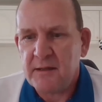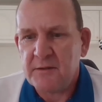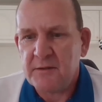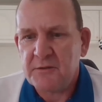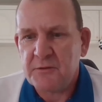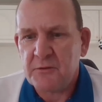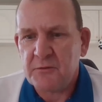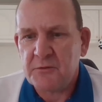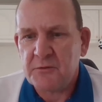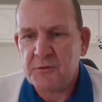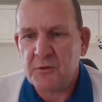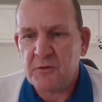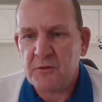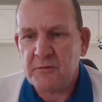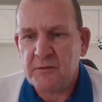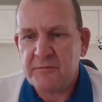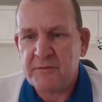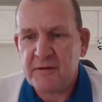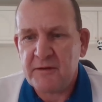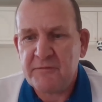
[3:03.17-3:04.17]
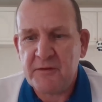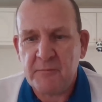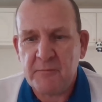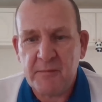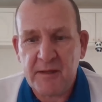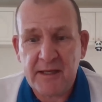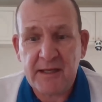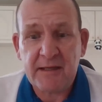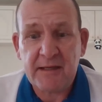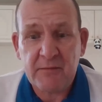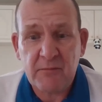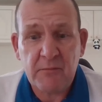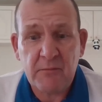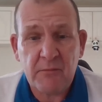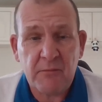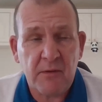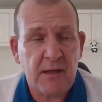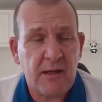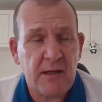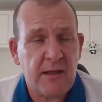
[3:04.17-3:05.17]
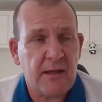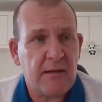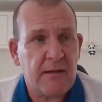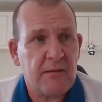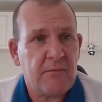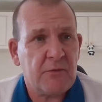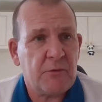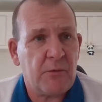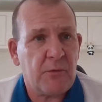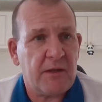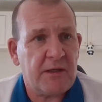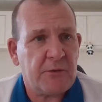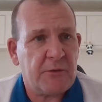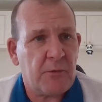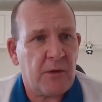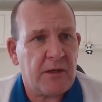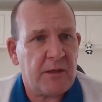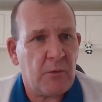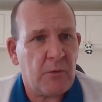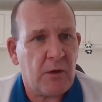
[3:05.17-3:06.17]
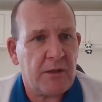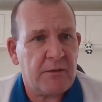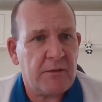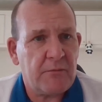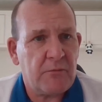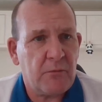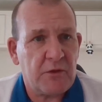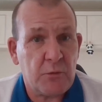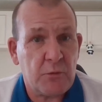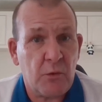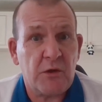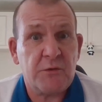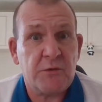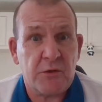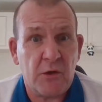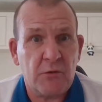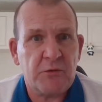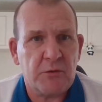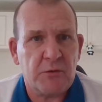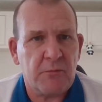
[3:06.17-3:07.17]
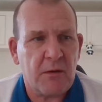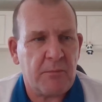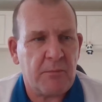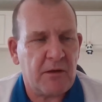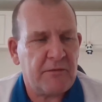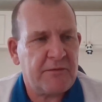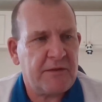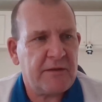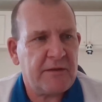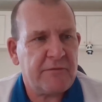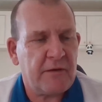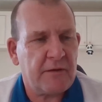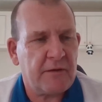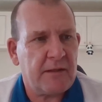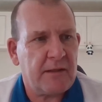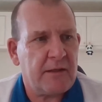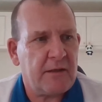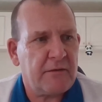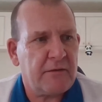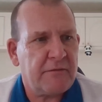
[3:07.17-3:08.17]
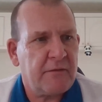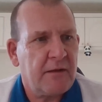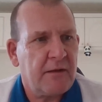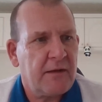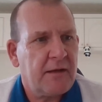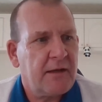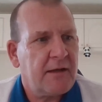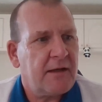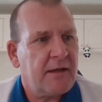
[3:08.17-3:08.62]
So the 5th of May, 2021, which was also my birthday, funnily enough,